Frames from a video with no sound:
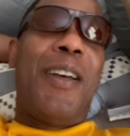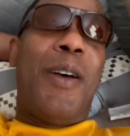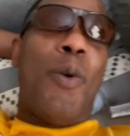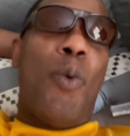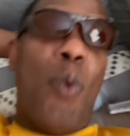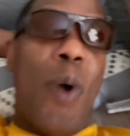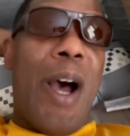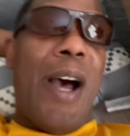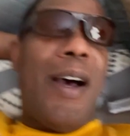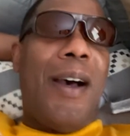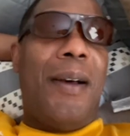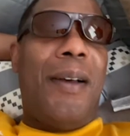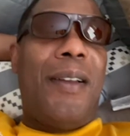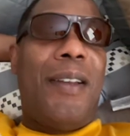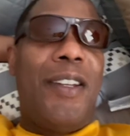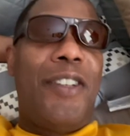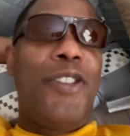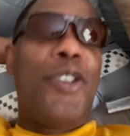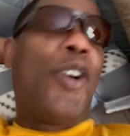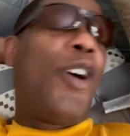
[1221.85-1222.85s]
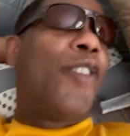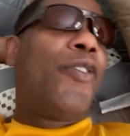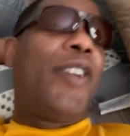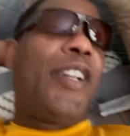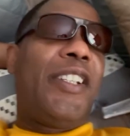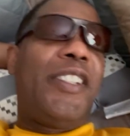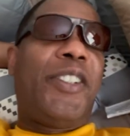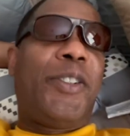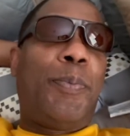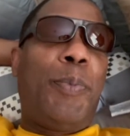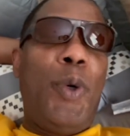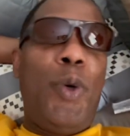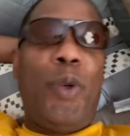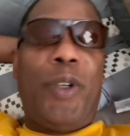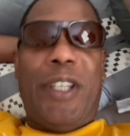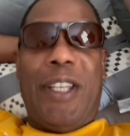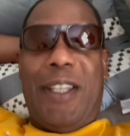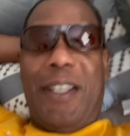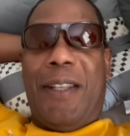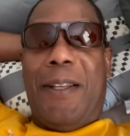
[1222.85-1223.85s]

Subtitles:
Why? You're already spooky.